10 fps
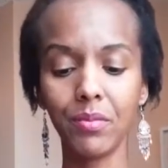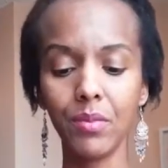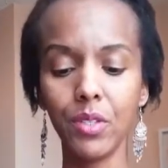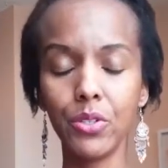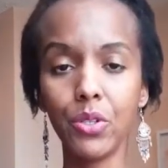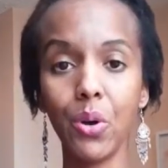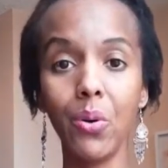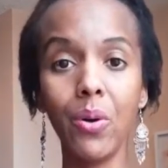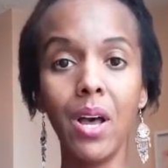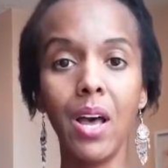
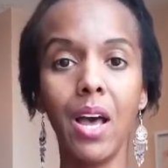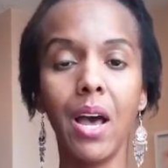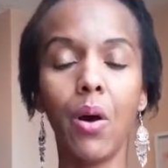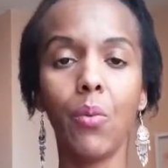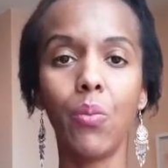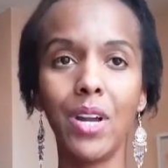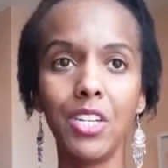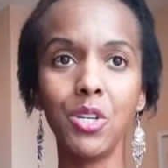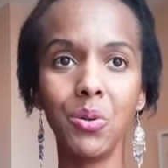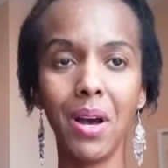So when
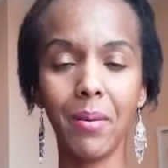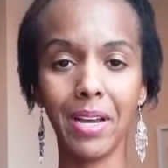you